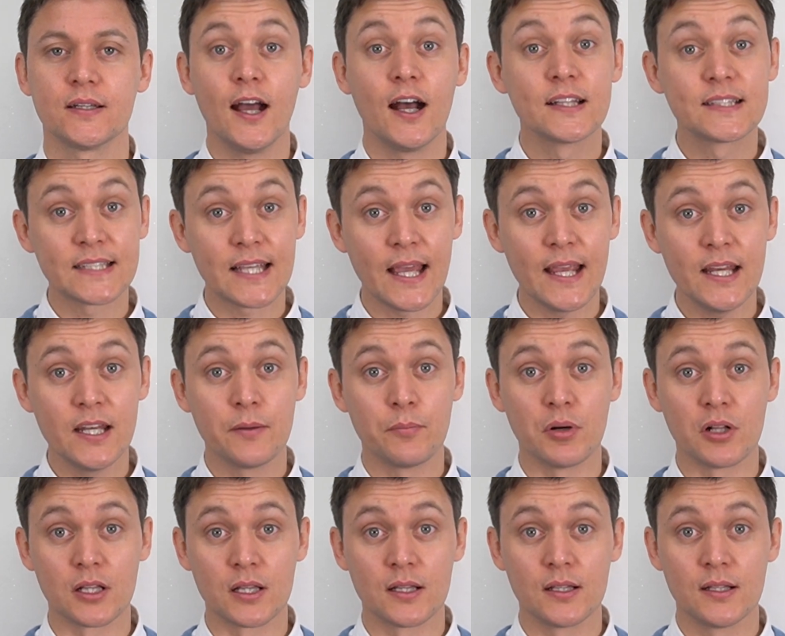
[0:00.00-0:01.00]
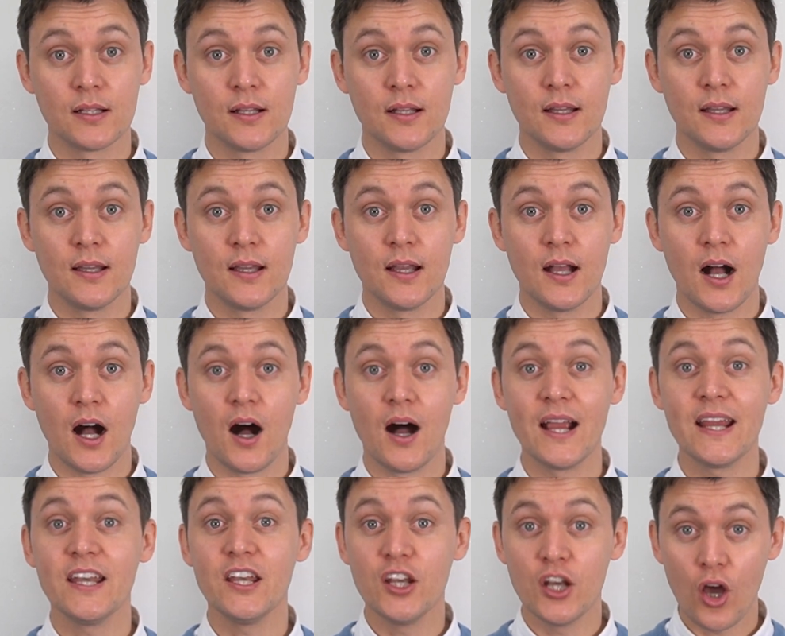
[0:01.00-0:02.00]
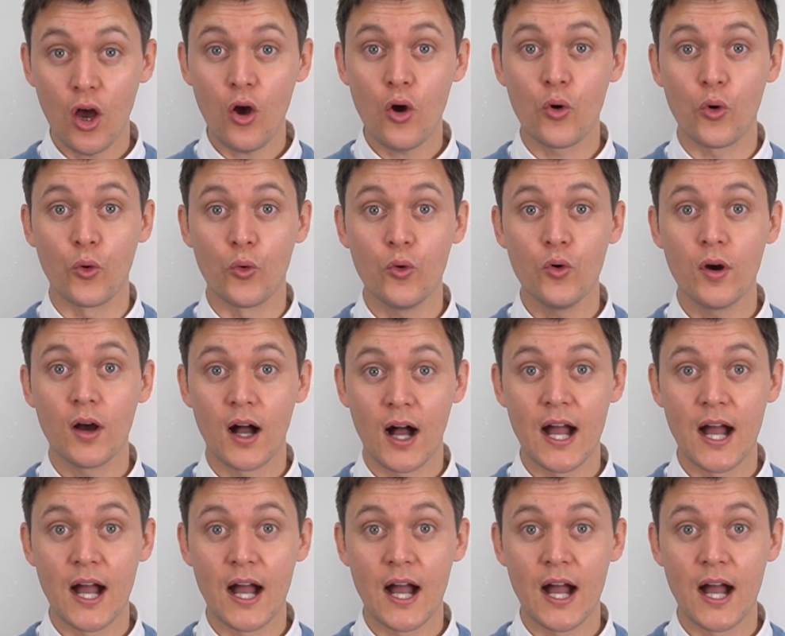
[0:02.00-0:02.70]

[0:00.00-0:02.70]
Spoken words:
Attainable. I know